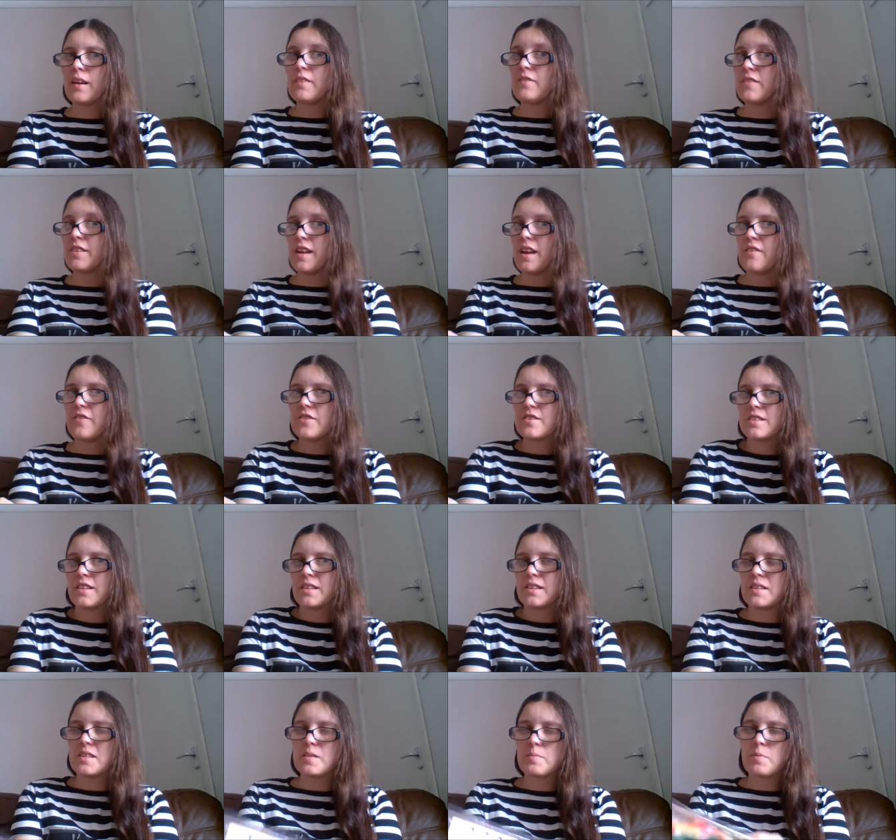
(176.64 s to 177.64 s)
Never
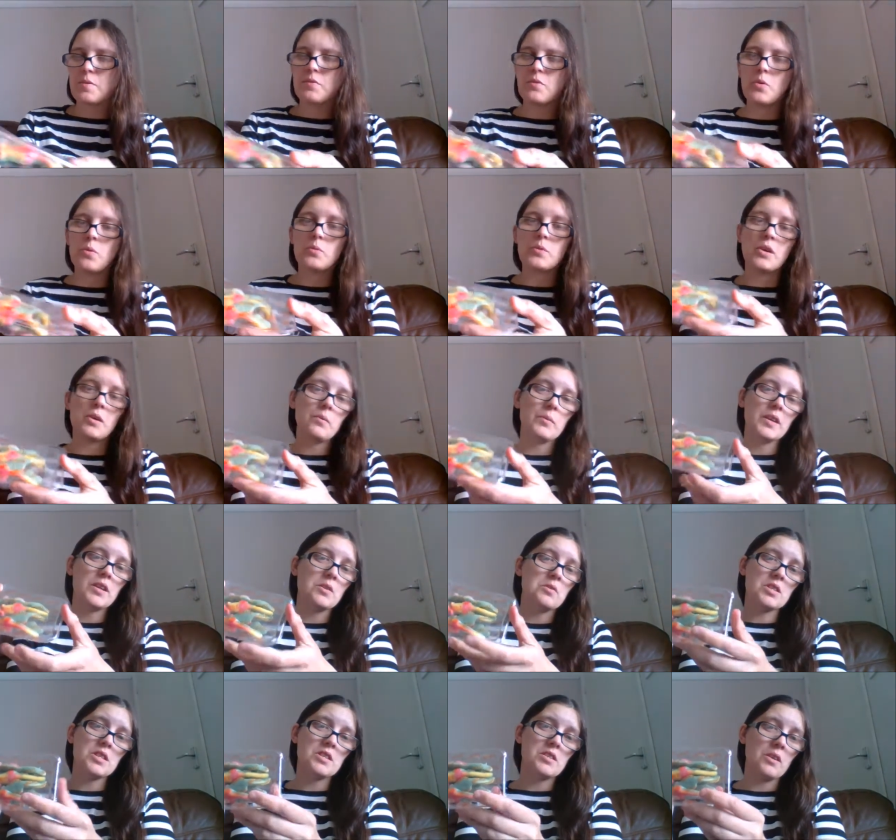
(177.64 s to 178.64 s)
done this before. We
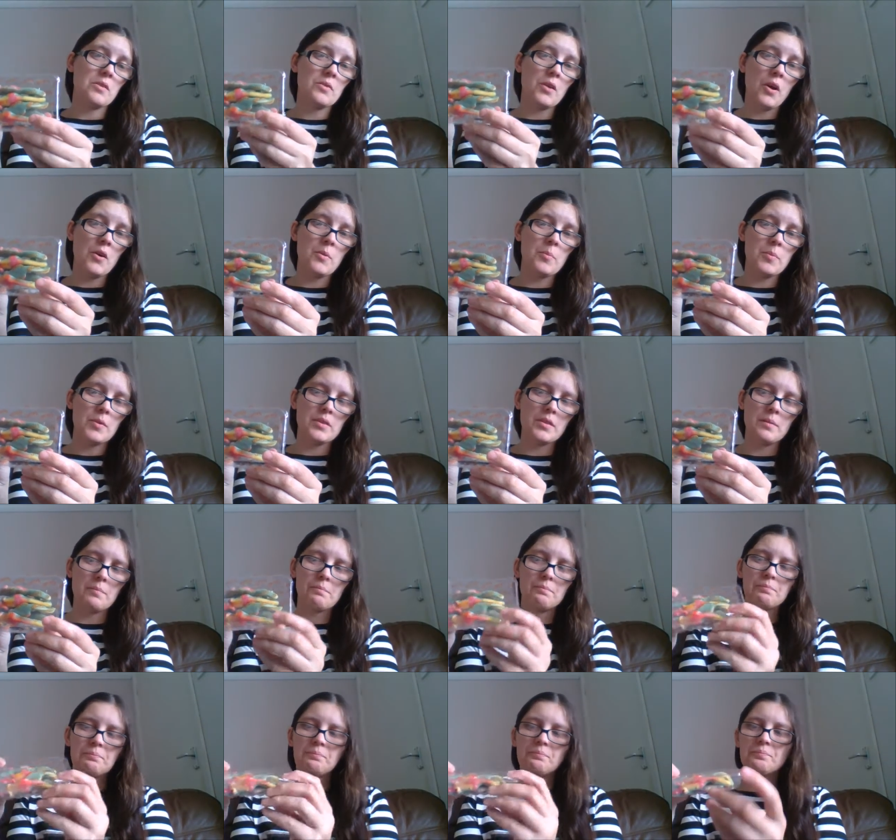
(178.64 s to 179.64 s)
usually don't open
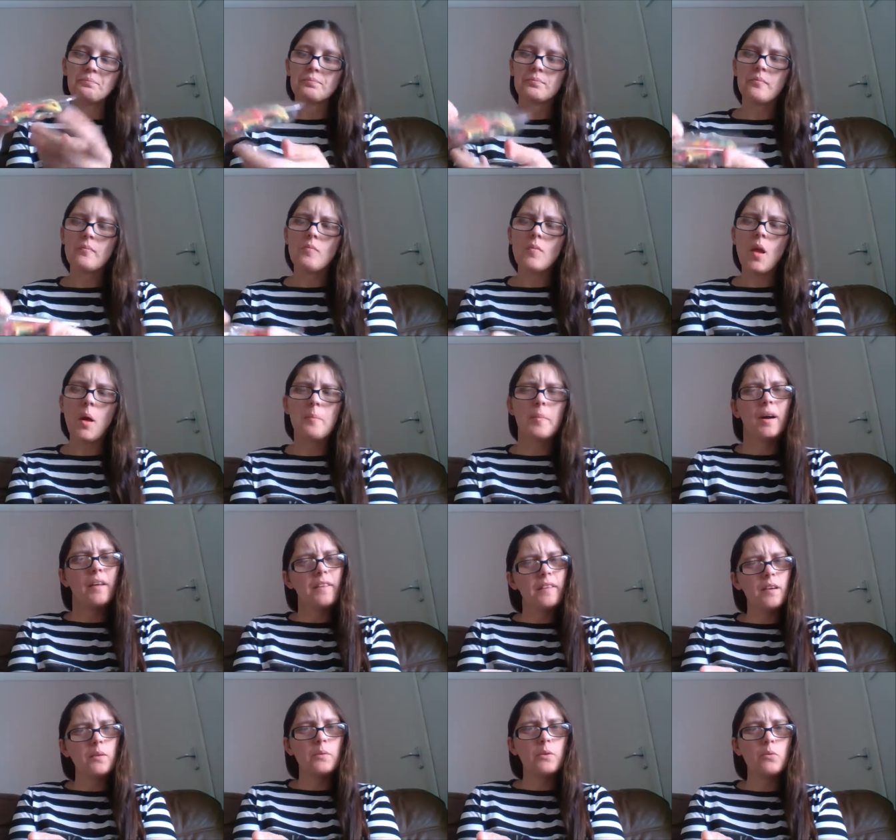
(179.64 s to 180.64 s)
them, but I
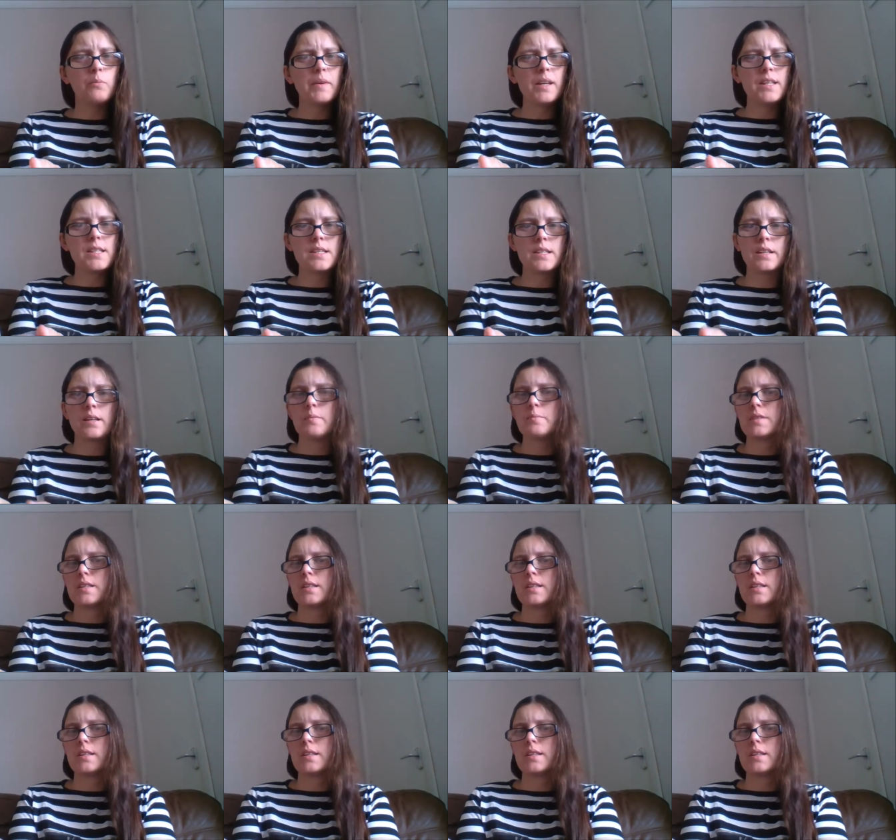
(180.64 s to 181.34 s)
think we'll mix it up